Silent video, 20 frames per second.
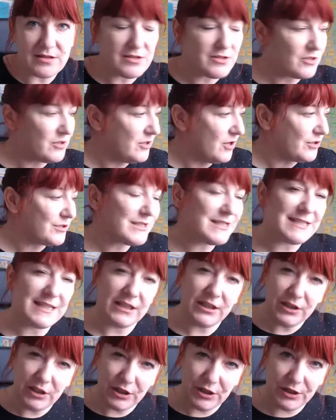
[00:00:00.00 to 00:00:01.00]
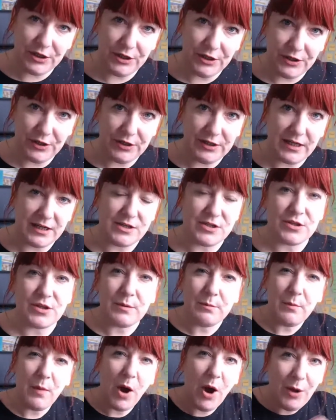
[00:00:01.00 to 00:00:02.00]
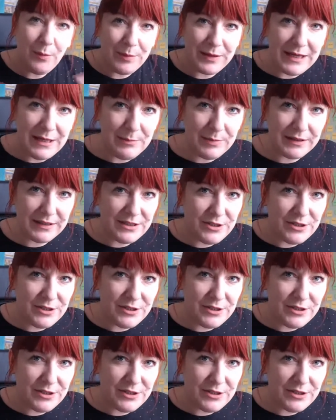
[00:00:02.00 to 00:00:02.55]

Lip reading: So you're still earning. So the more people